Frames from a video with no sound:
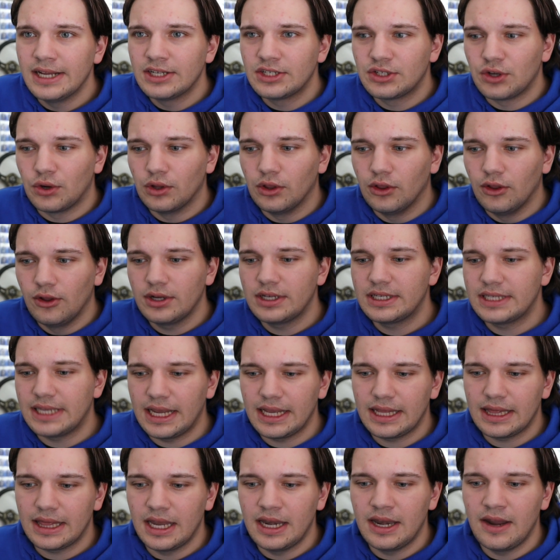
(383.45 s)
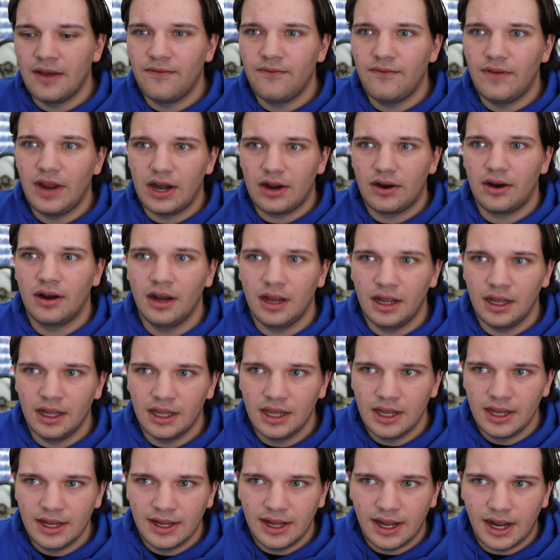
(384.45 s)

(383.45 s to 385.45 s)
So it looks like the Nevera